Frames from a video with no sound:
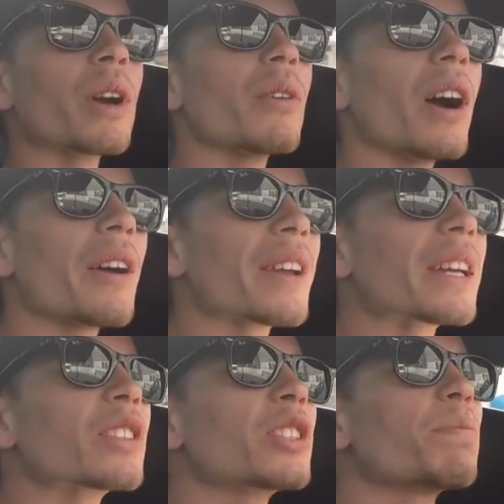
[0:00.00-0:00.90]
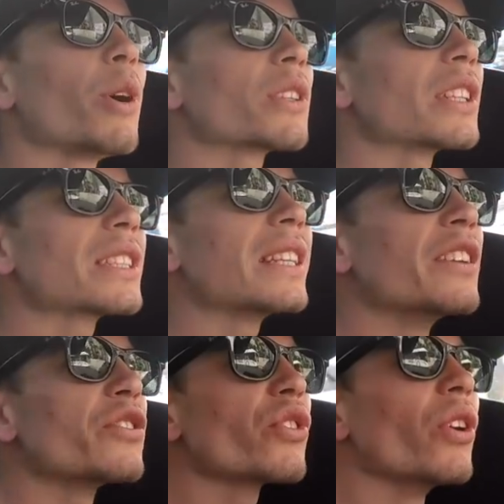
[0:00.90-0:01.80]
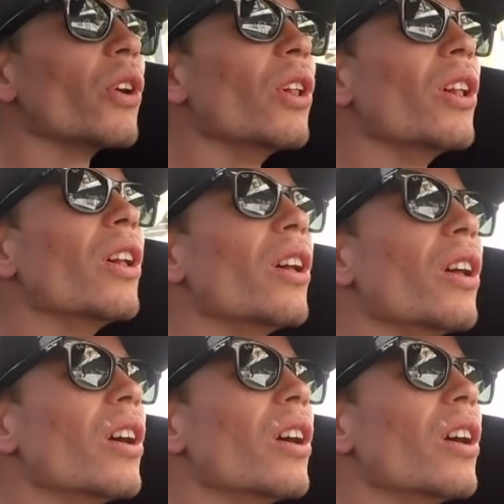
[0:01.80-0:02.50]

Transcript: We're arriving in Spotter Central.